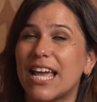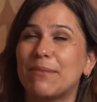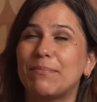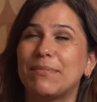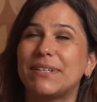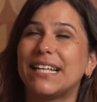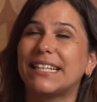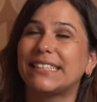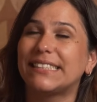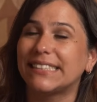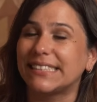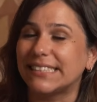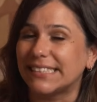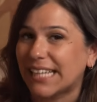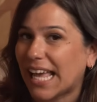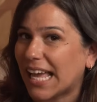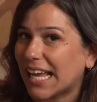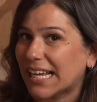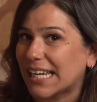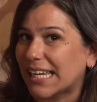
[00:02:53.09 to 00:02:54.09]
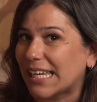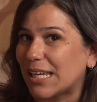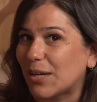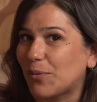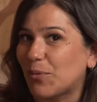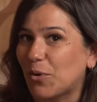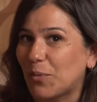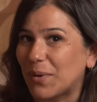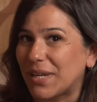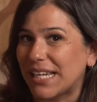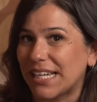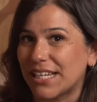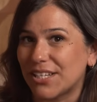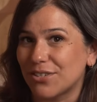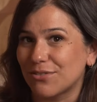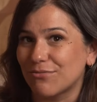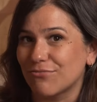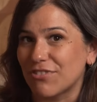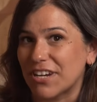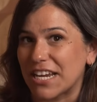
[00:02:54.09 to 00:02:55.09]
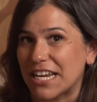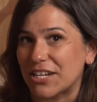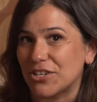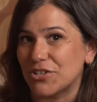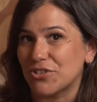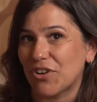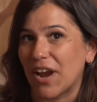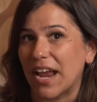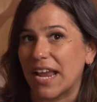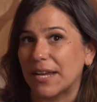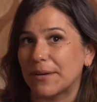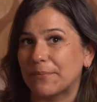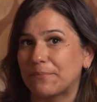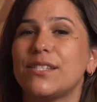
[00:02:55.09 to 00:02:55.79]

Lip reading: but that's exactly what we need to retrain.